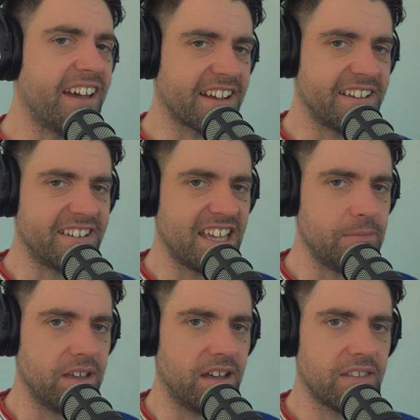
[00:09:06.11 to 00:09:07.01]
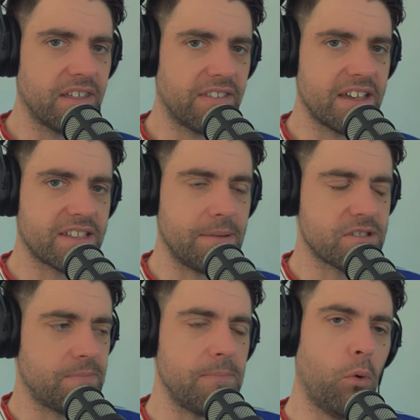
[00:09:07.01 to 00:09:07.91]
academia, that there seems
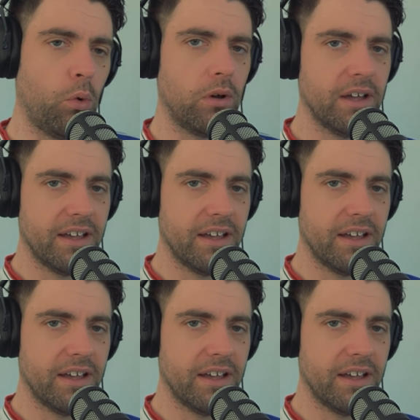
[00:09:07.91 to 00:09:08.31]
to be more